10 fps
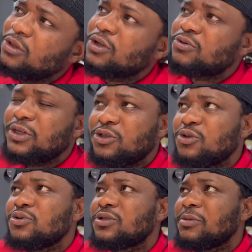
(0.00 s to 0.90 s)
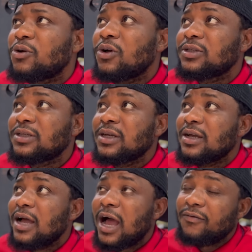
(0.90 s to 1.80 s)
not reduce, because
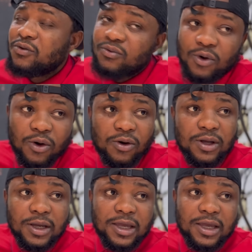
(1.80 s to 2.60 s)
after all,